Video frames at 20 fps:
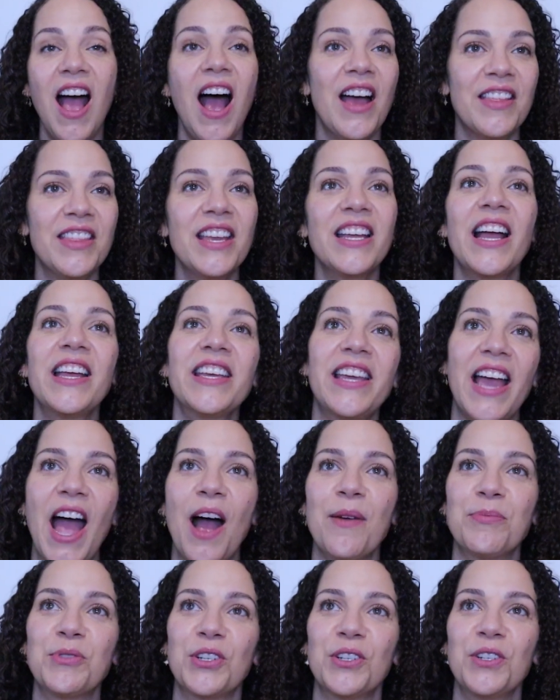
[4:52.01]
I think I
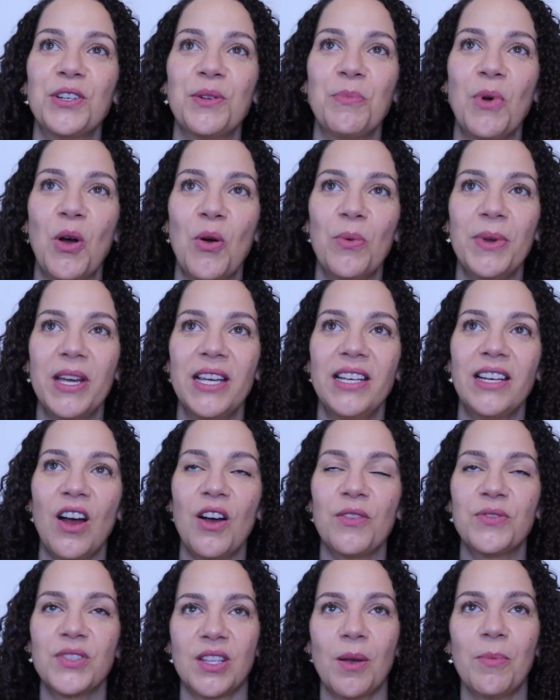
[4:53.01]
captured a moment
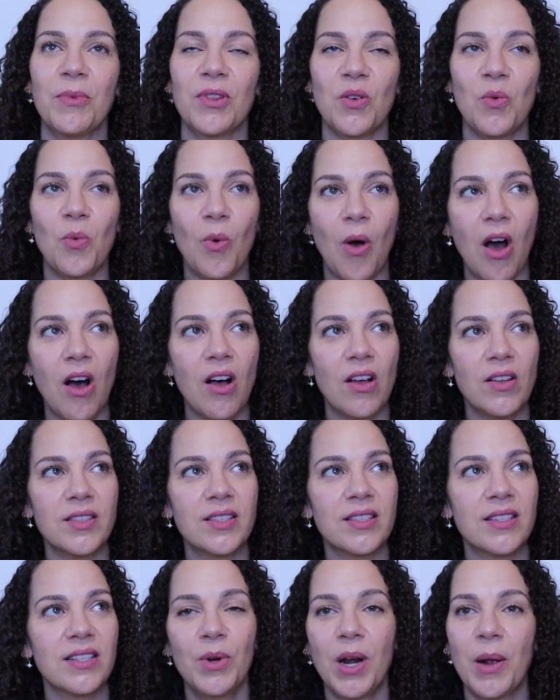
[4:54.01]
of some of the
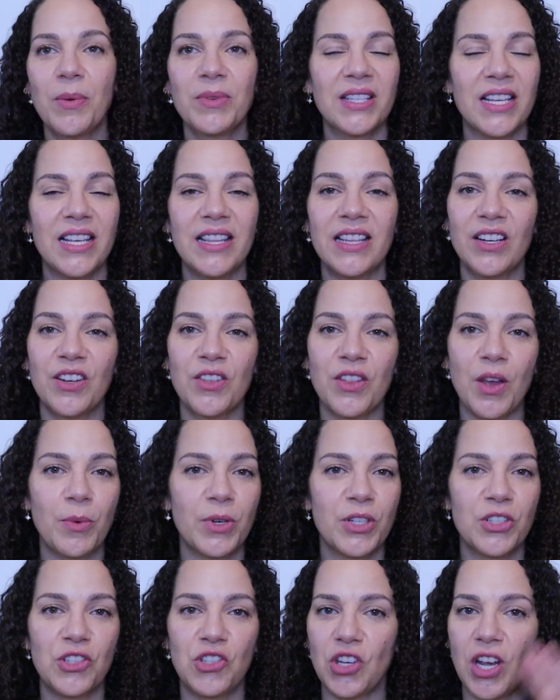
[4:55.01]
walls when I was in there that
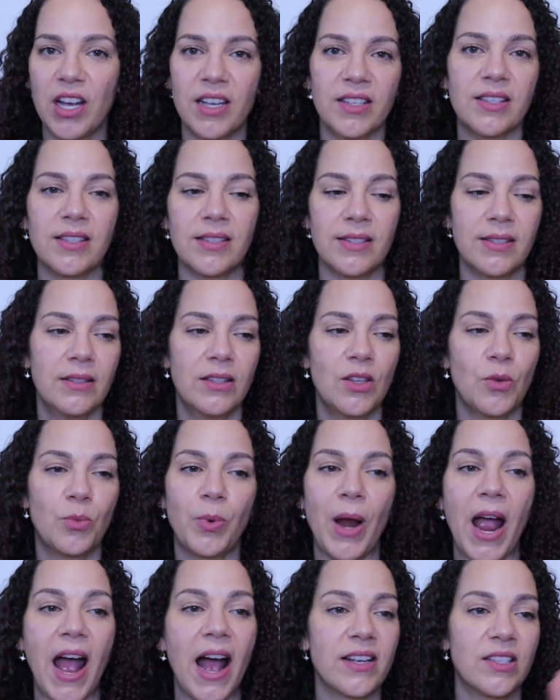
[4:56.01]
were just, the
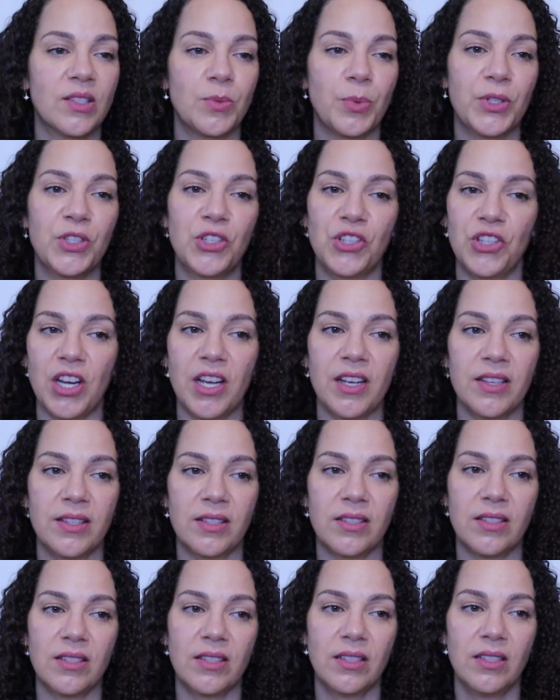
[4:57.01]
racks were
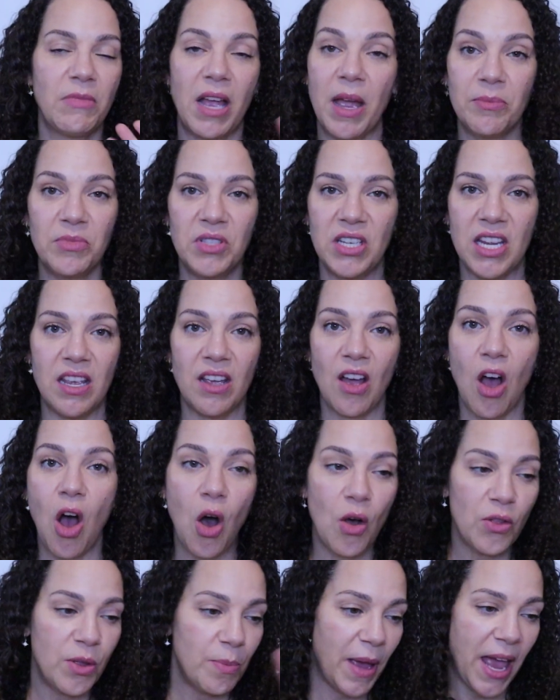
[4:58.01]
just empty.
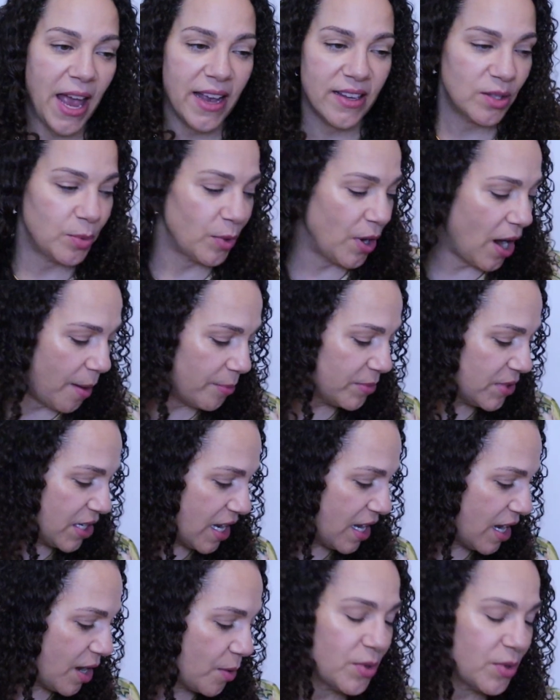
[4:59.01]
All the pegs were empty.